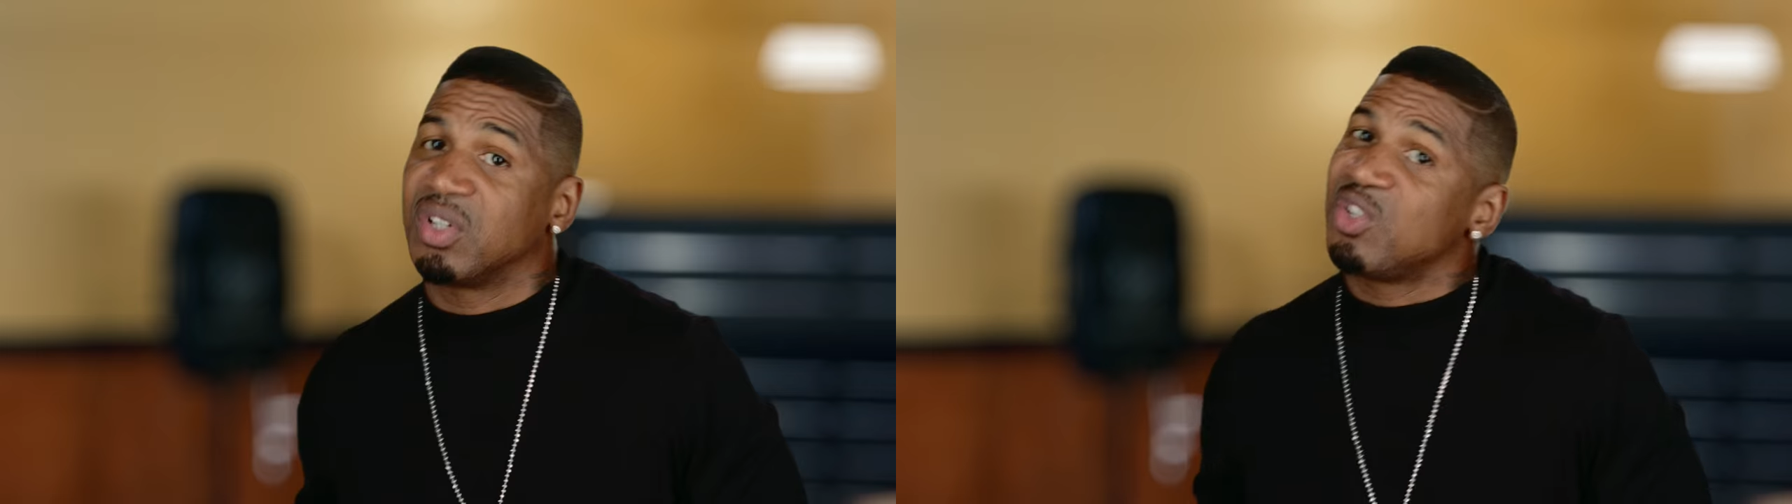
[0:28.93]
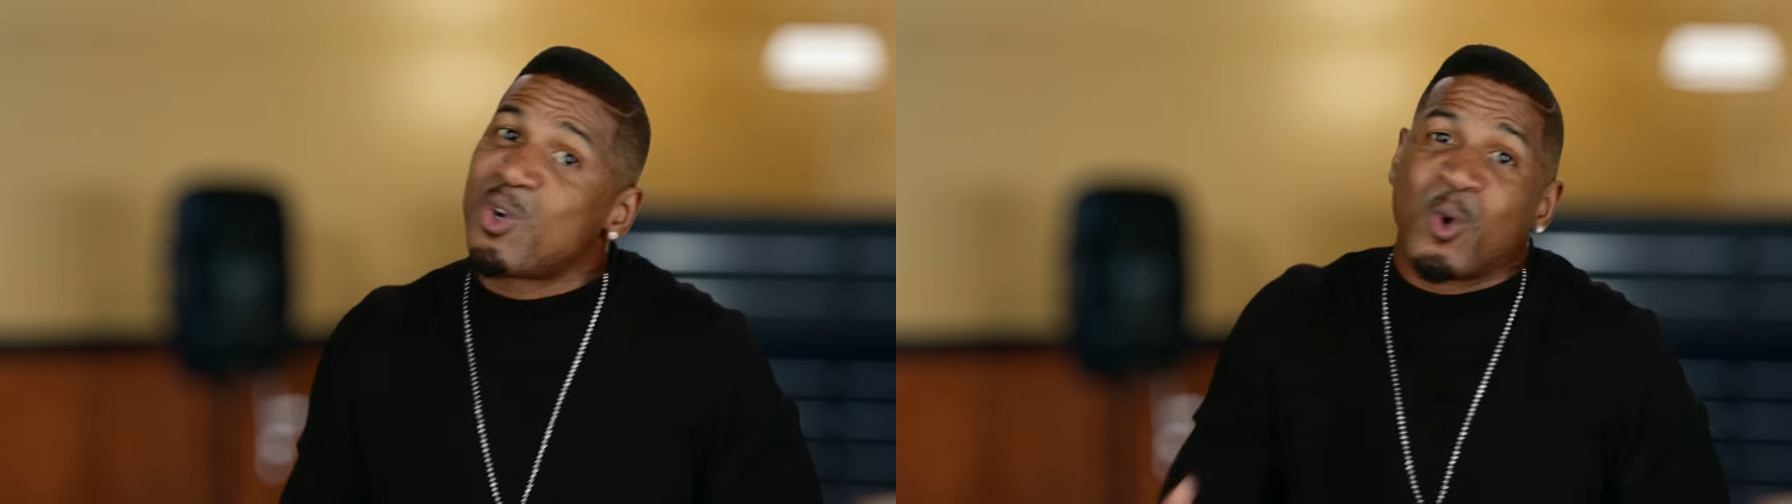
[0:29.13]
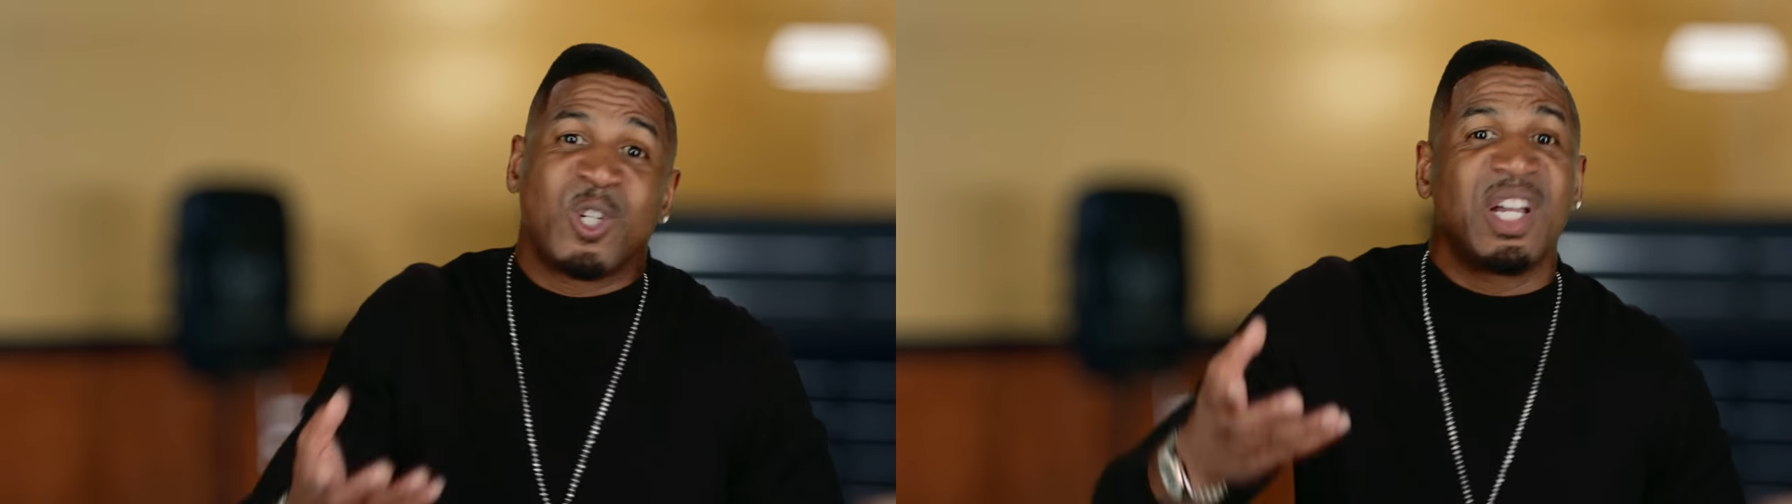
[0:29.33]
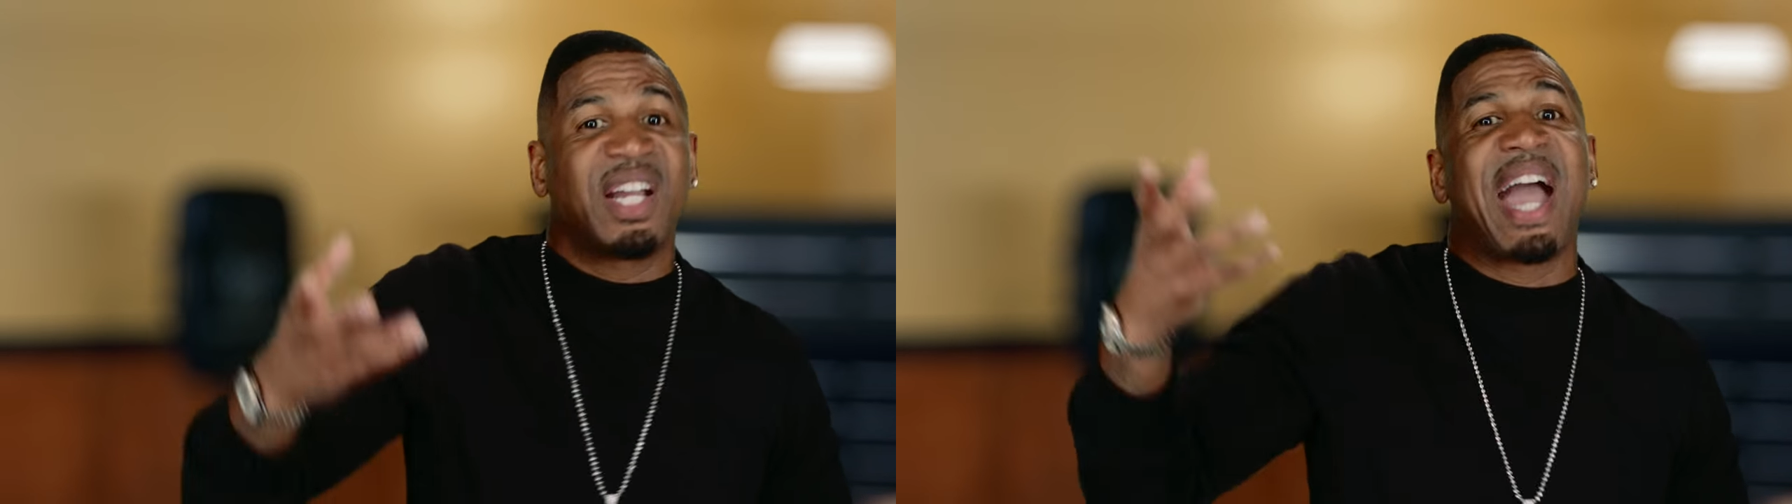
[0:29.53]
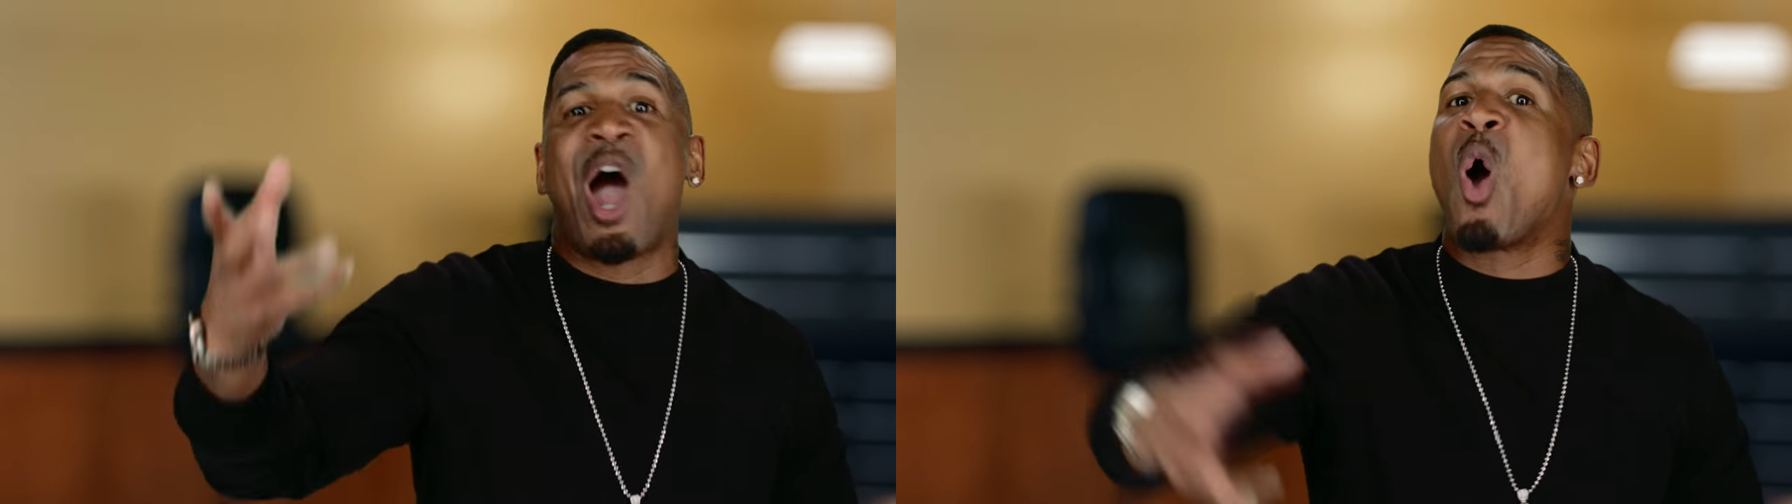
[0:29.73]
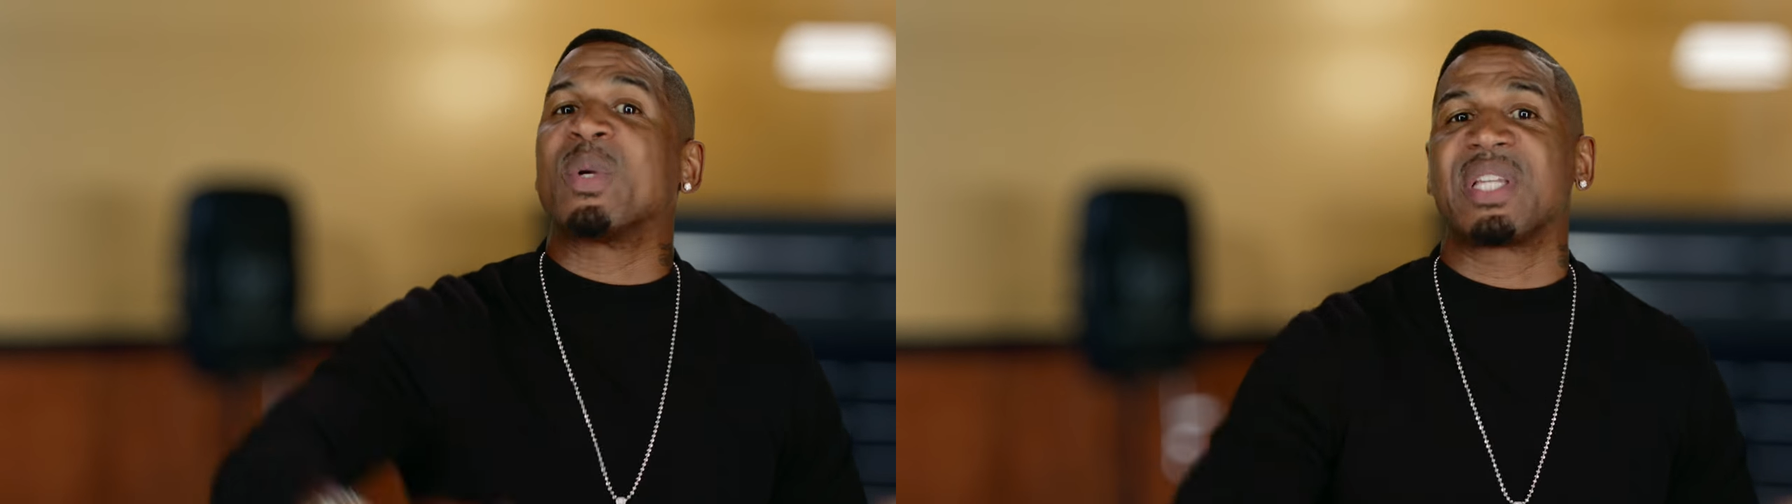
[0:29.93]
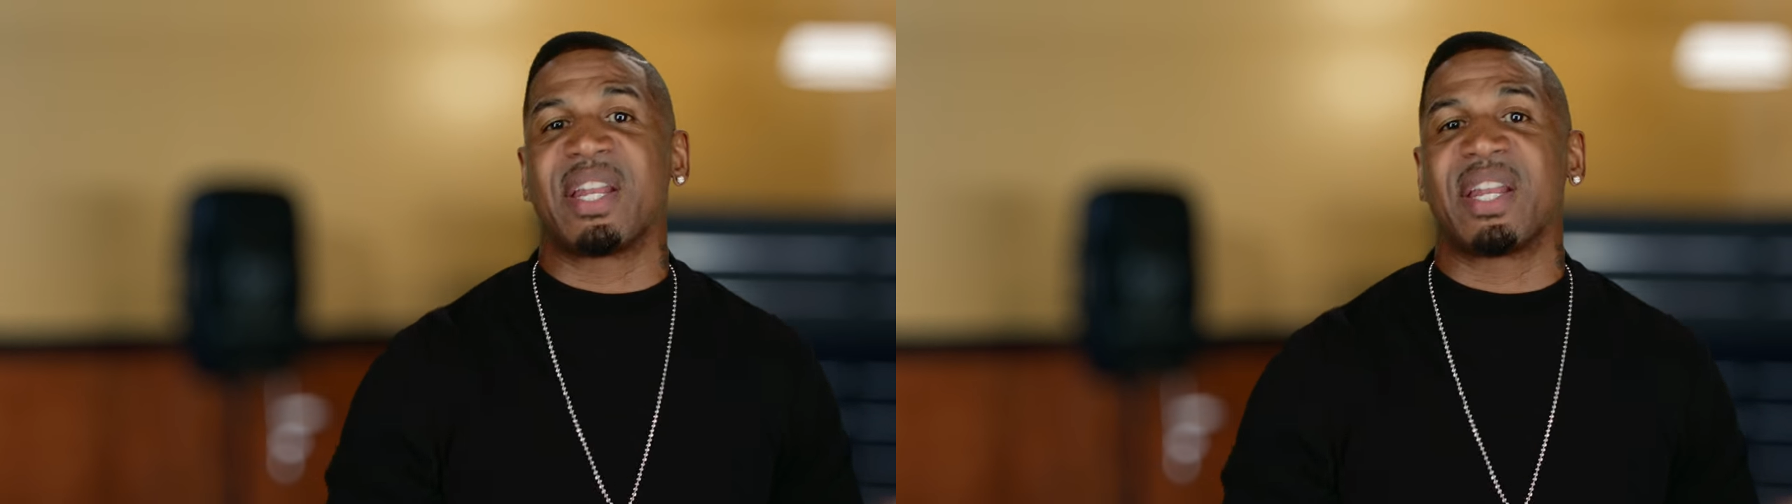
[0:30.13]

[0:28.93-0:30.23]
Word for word: You know, the good guy always got